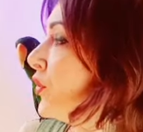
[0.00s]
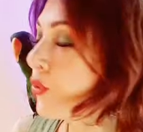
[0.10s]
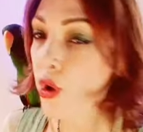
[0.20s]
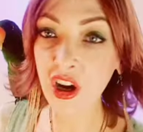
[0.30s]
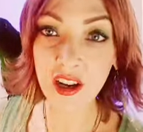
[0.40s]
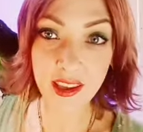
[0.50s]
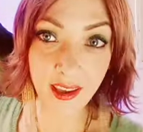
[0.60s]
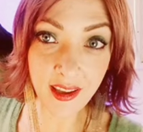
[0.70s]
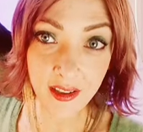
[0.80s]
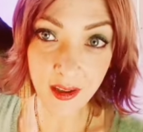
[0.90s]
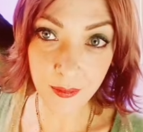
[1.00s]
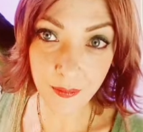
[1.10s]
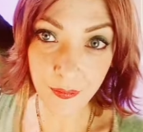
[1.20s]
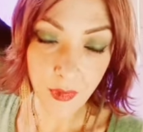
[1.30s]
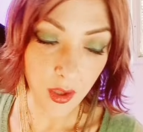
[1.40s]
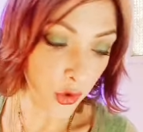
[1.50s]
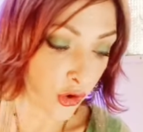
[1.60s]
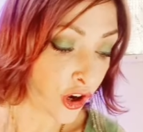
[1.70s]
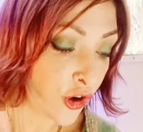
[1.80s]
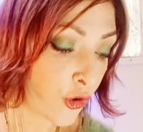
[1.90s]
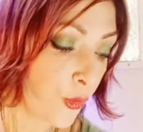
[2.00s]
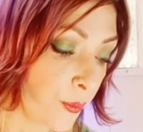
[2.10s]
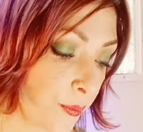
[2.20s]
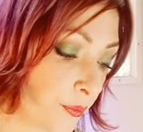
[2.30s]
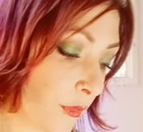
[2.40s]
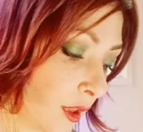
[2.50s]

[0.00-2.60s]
your kingdom, your home,